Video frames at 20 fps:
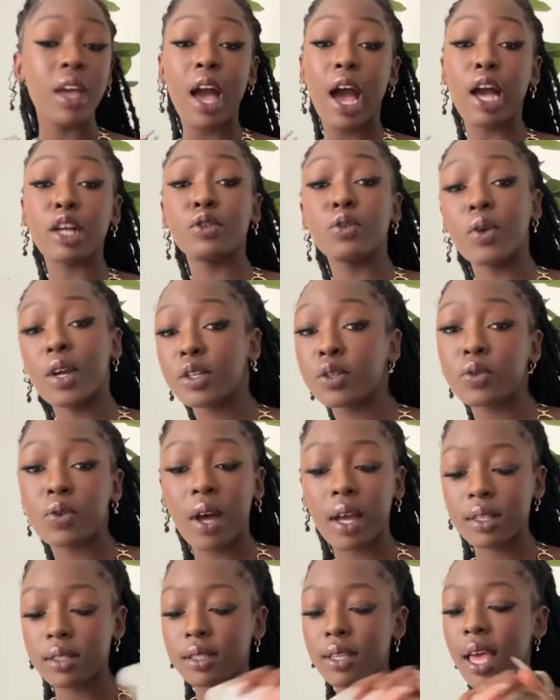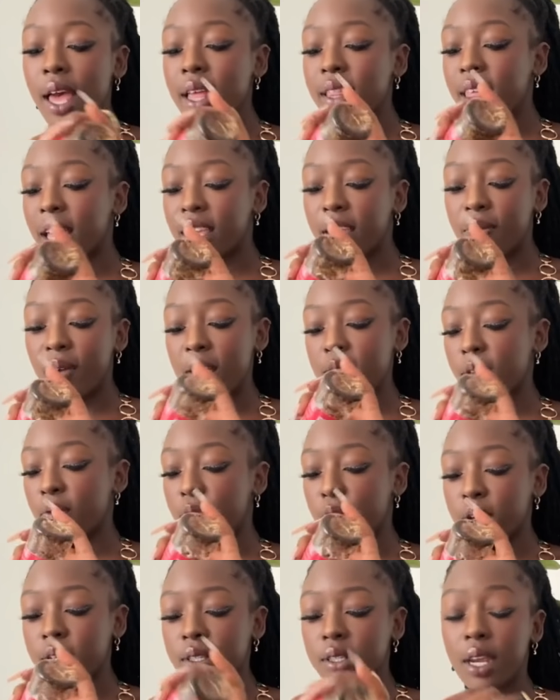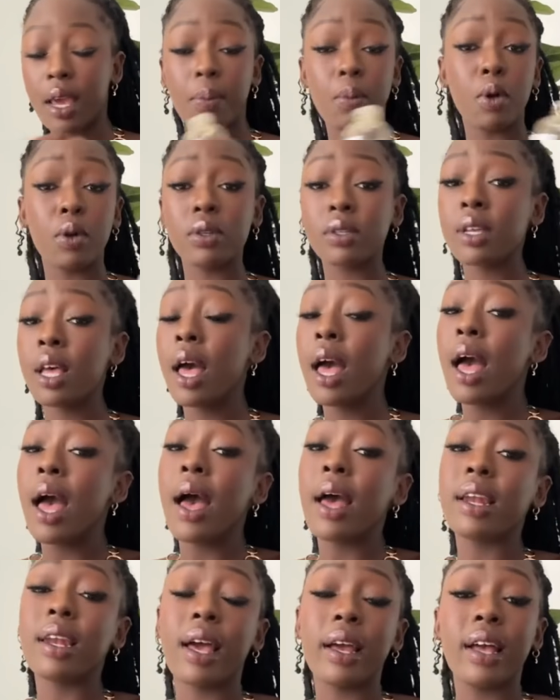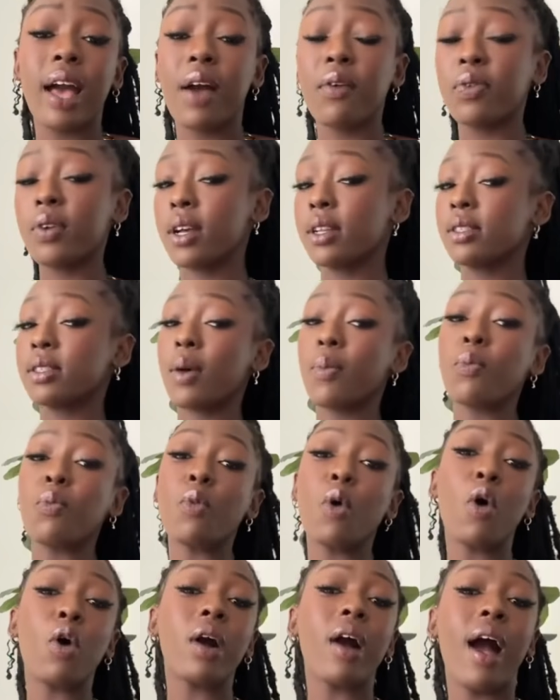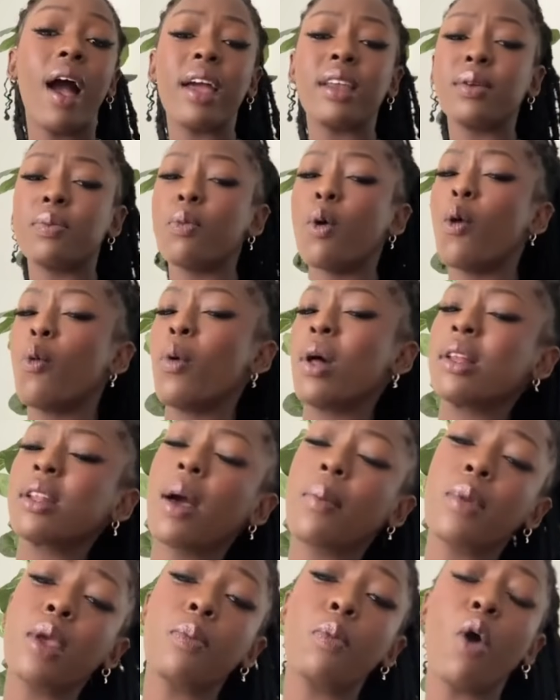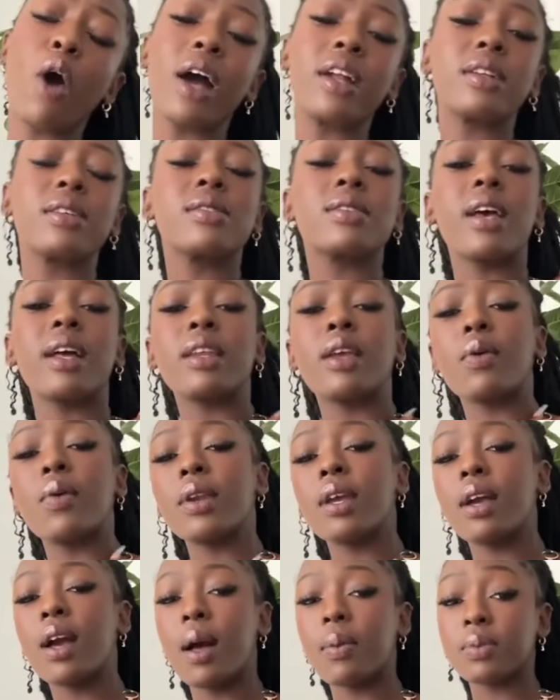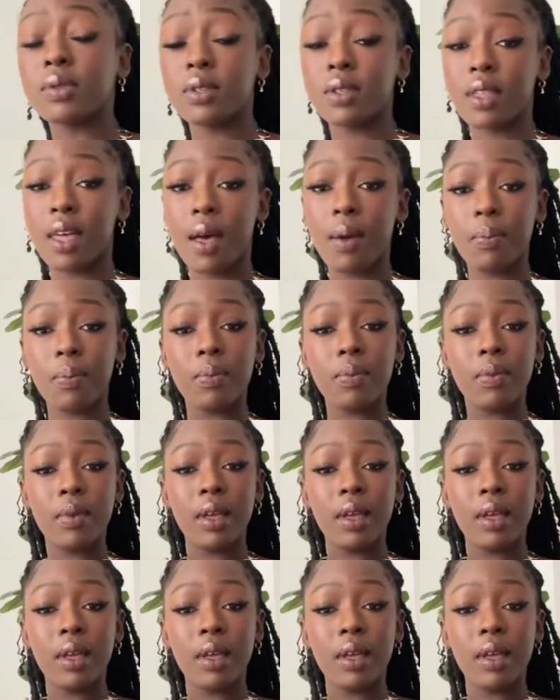At restaurants, they're given the first tables. Like, Africans are more kind, more welcoming, more understanding when it comes to them.